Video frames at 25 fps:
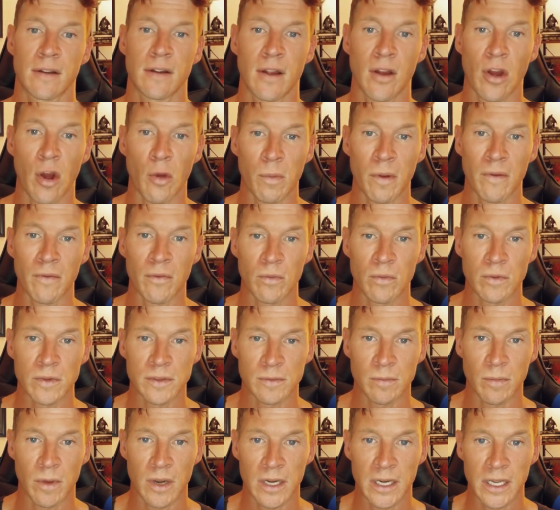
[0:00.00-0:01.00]
I hope
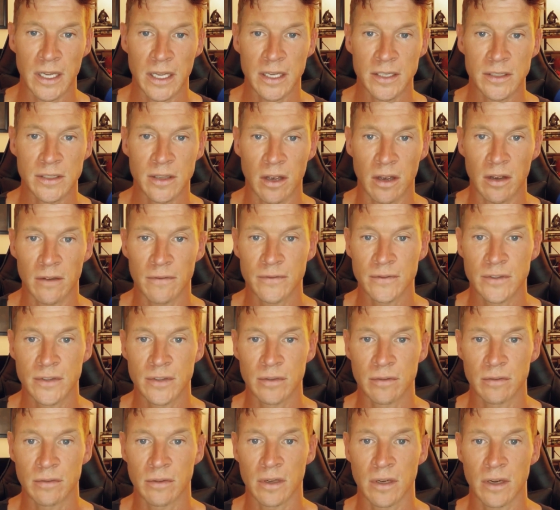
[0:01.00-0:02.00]
everyone's Monday is off
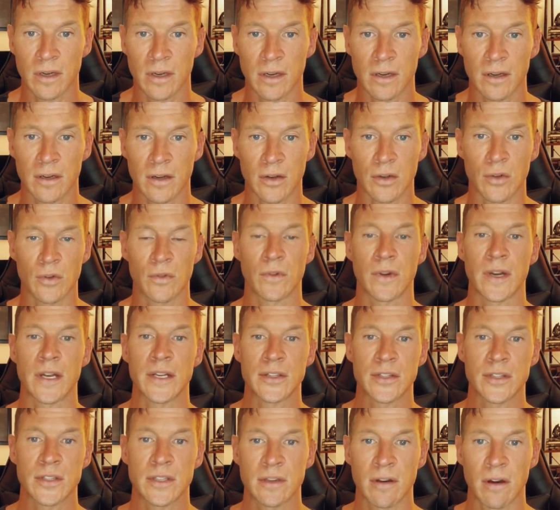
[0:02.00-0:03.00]
to uh, a
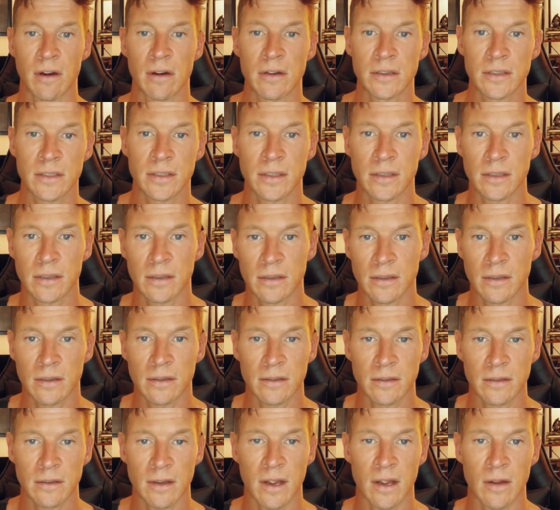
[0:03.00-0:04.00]
great start.
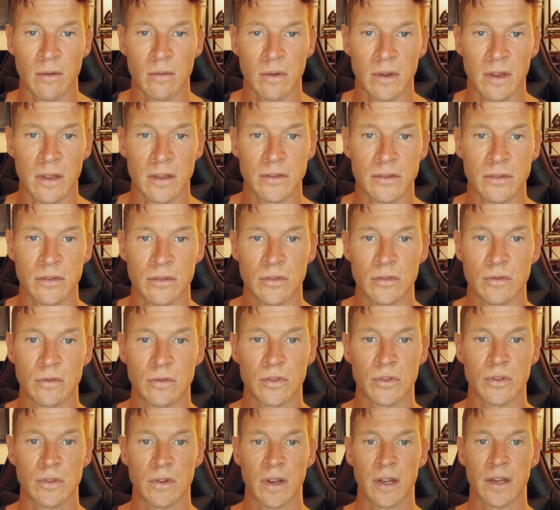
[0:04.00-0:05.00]
I will, as
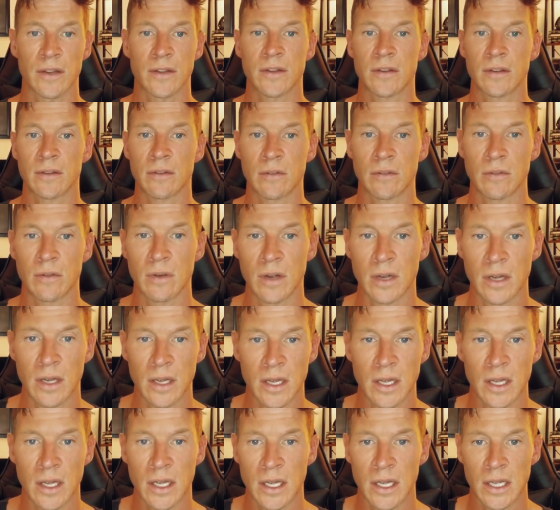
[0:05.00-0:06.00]
usual, try to
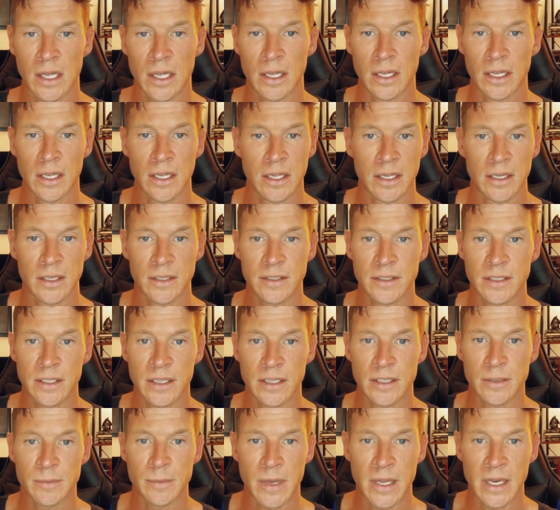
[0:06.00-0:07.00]

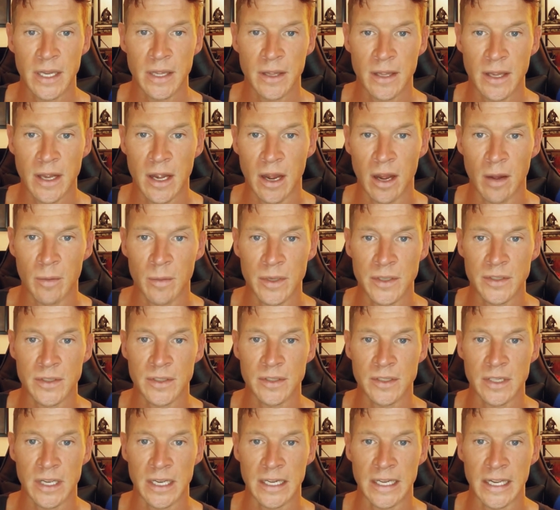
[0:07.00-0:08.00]
see as many of the comments
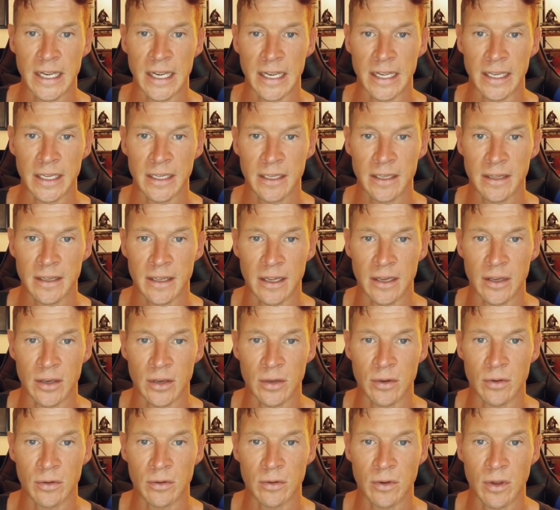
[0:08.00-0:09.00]
as I can. They
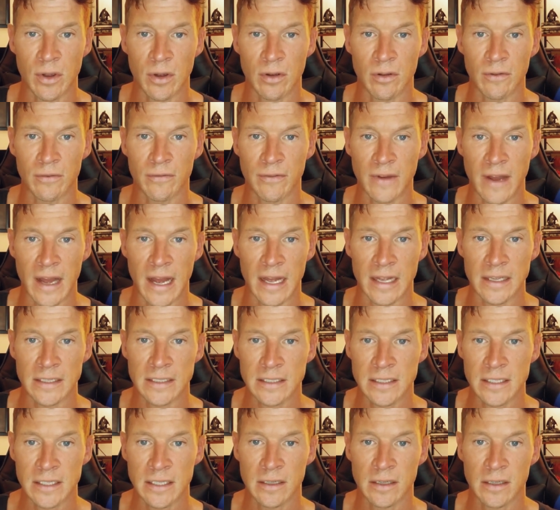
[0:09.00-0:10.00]
do go
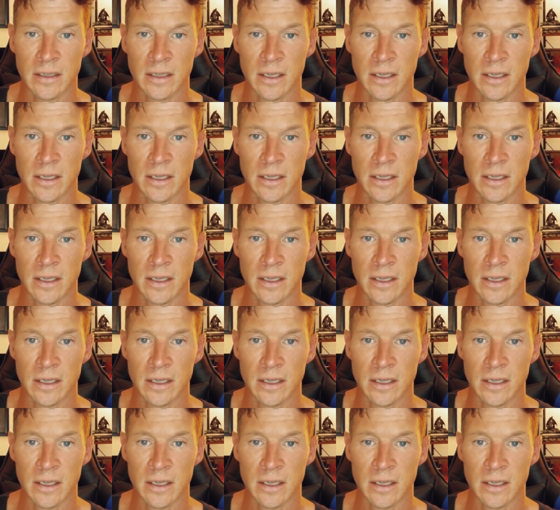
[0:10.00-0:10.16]
fast.